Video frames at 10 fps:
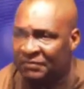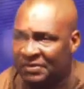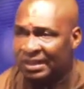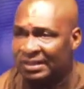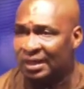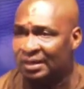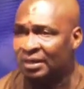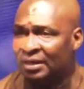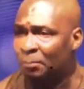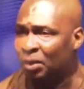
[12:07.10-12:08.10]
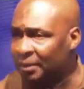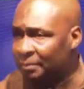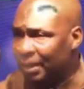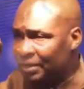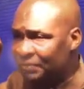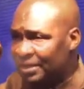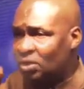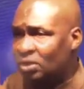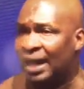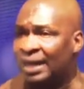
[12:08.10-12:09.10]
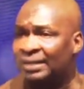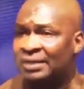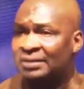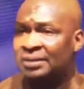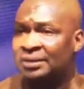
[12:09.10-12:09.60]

Satan. But the believer is not like that.